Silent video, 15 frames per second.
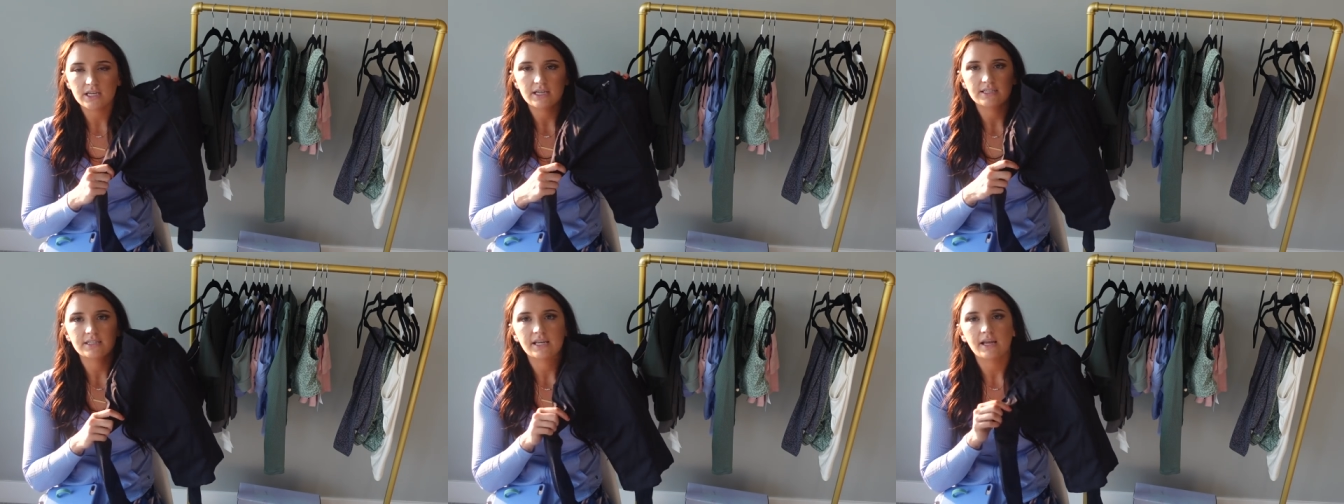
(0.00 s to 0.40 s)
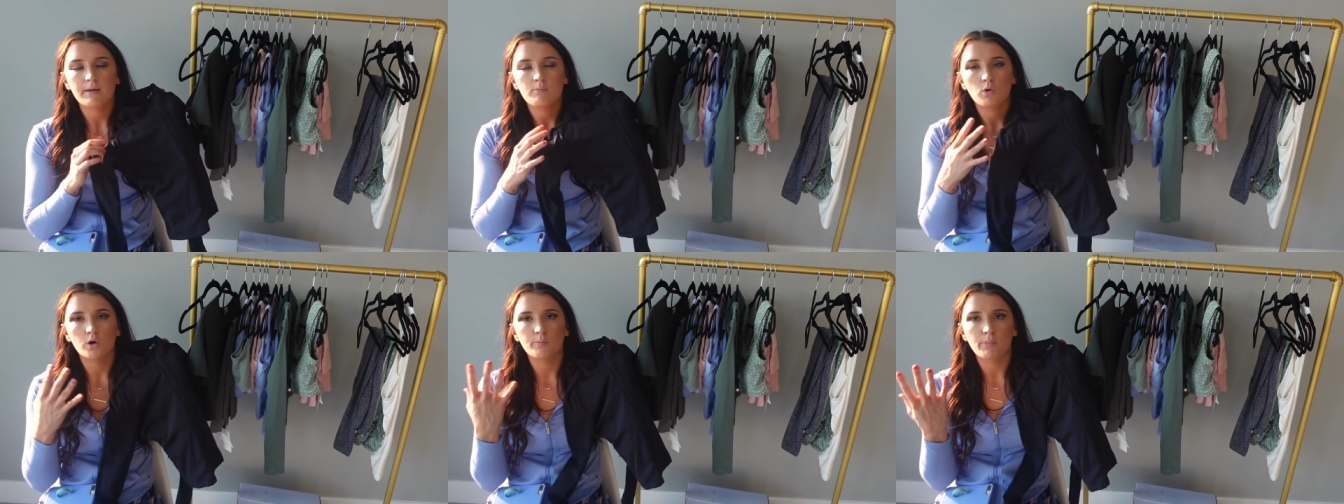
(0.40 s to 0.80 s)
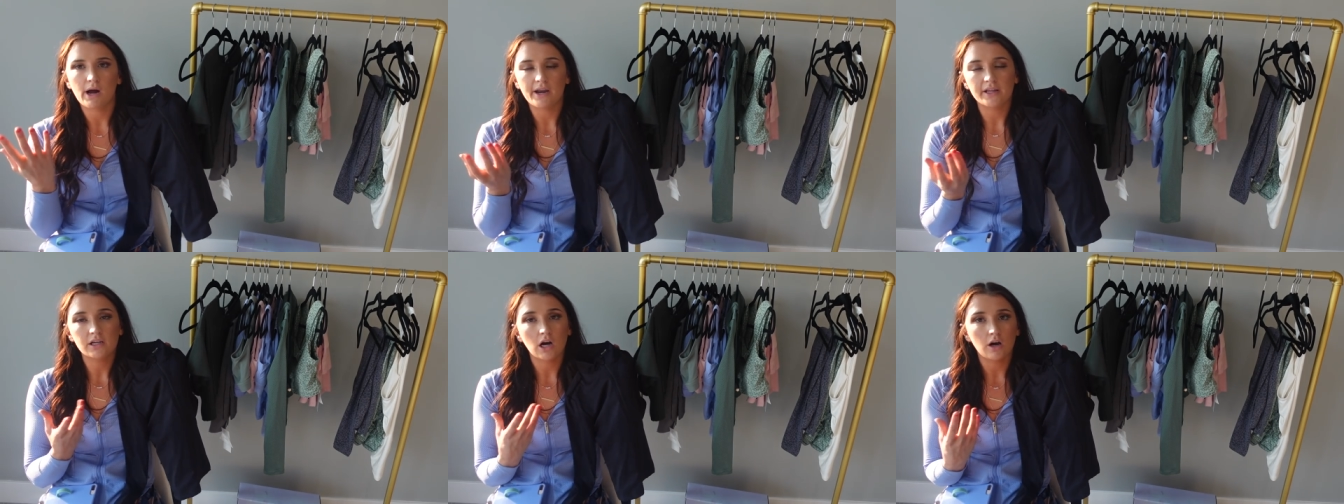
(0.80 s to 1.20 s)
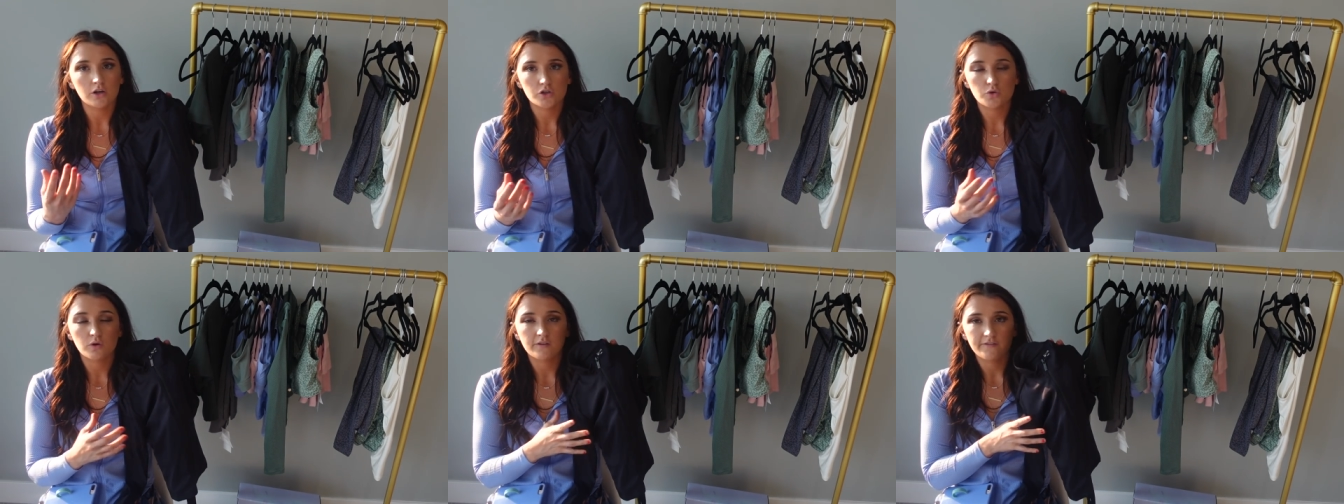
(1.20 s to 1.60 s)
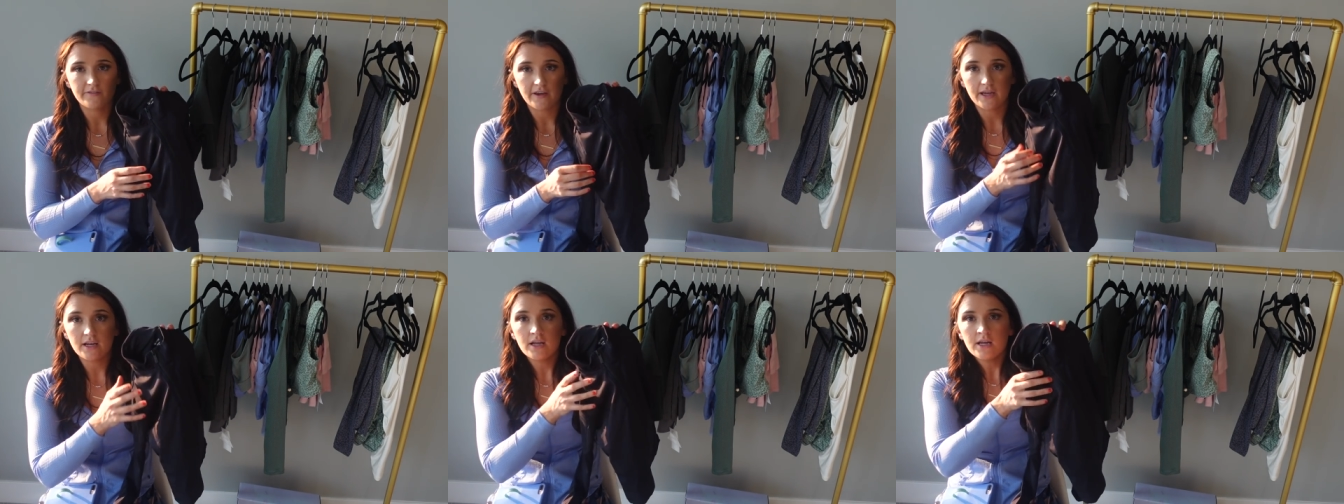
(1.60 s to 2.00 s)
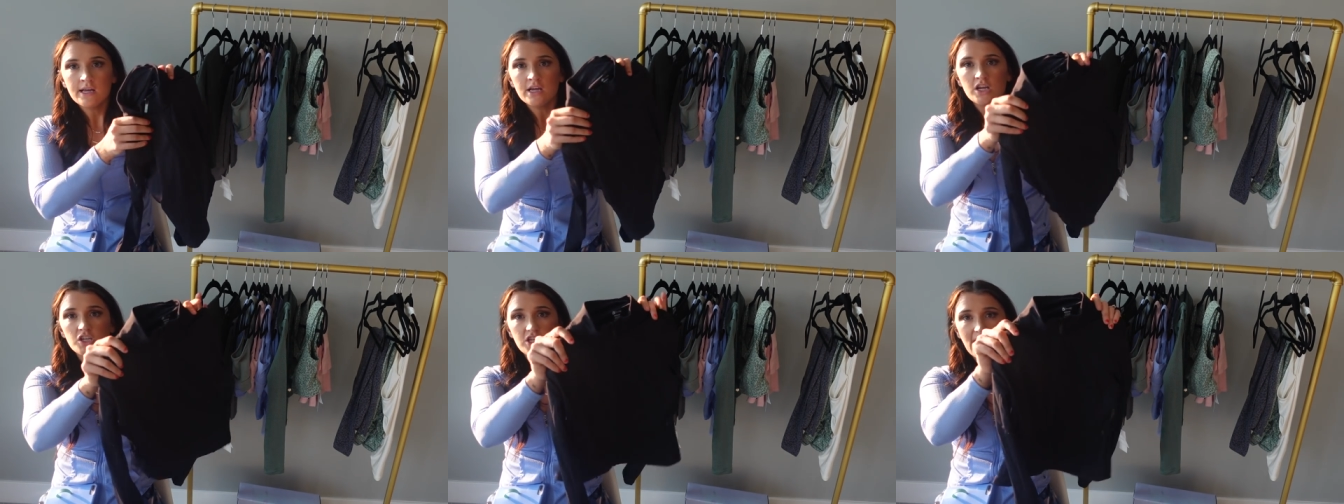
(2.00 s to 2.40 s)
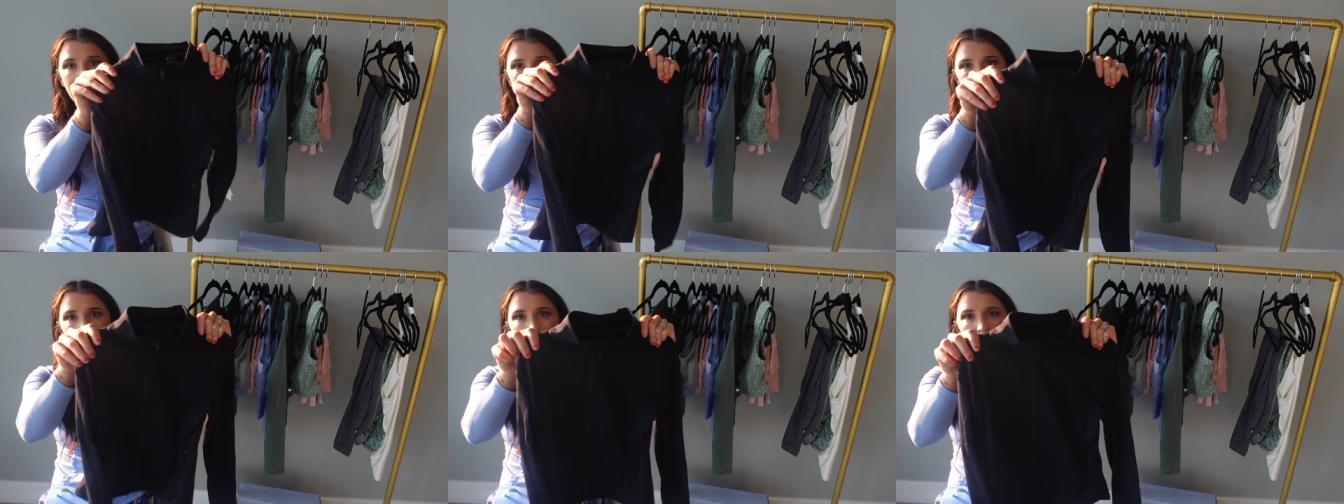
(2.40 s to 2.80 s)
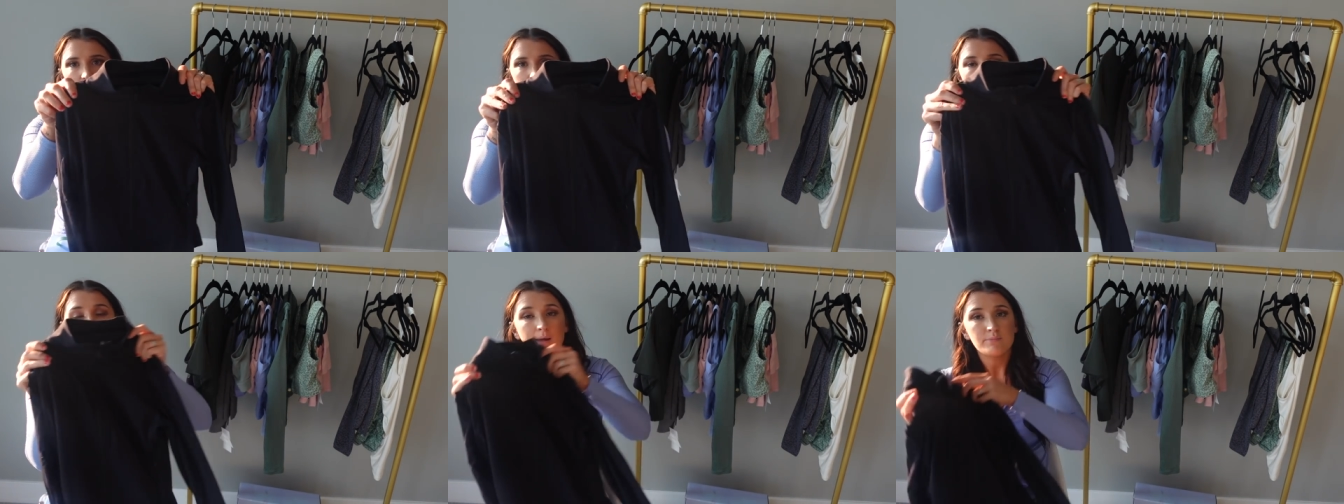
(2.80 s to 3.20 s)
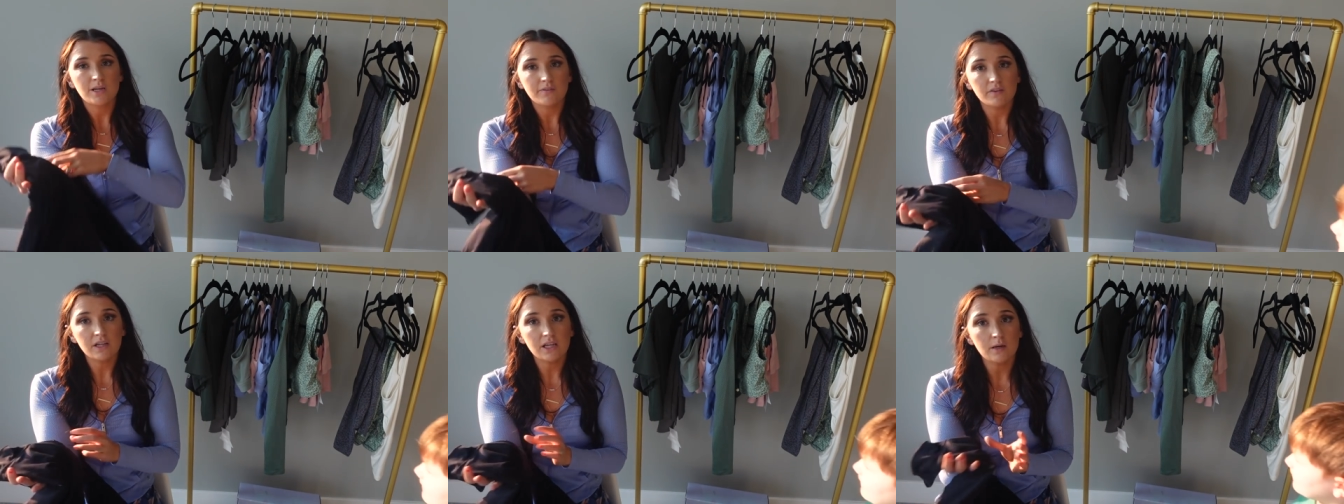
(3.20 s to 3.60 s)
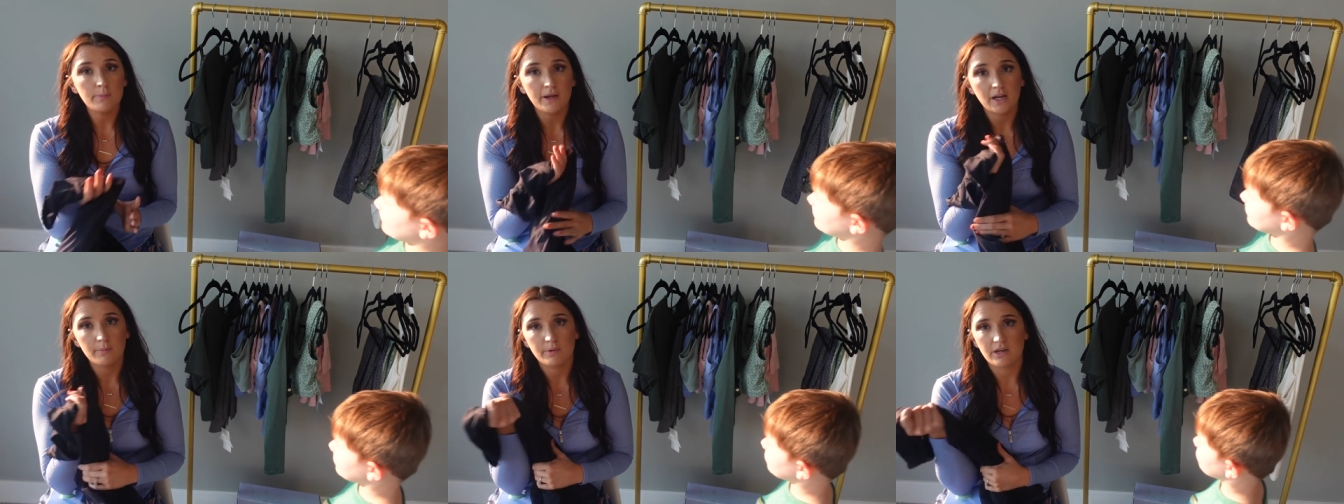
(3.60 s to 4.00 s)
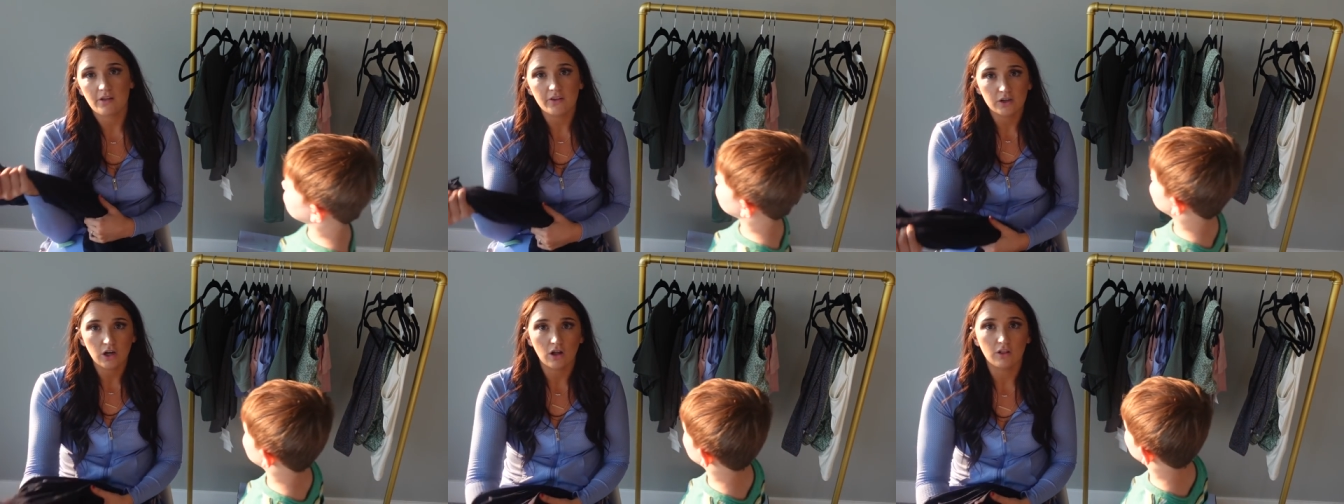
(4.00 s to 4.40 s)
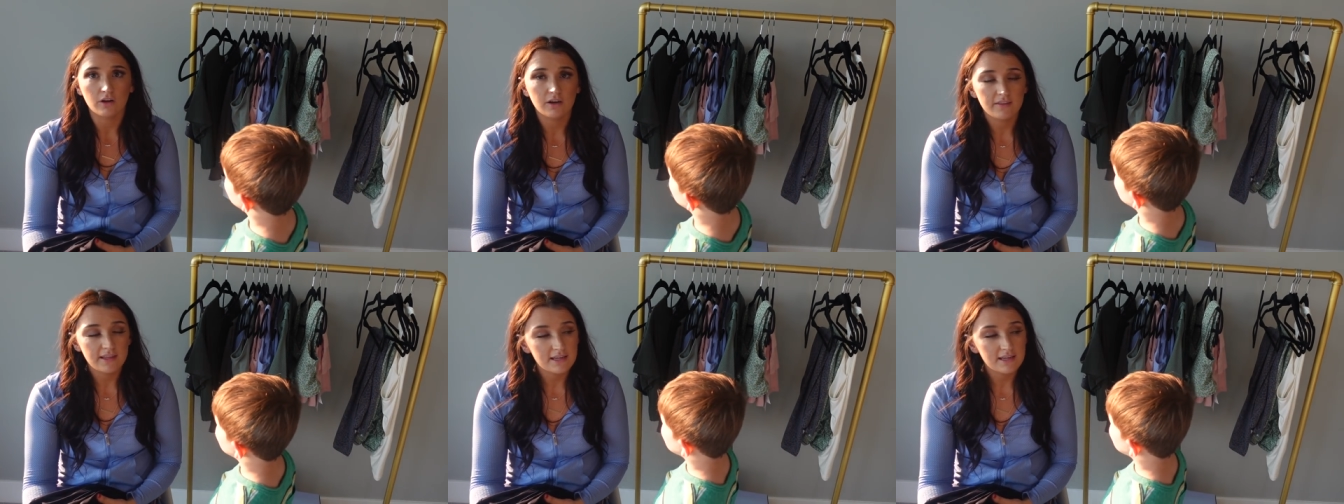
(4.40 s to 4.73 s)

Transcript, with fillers: It is like a more body contour fit jacket, but I'm definitely gonna pick up another color in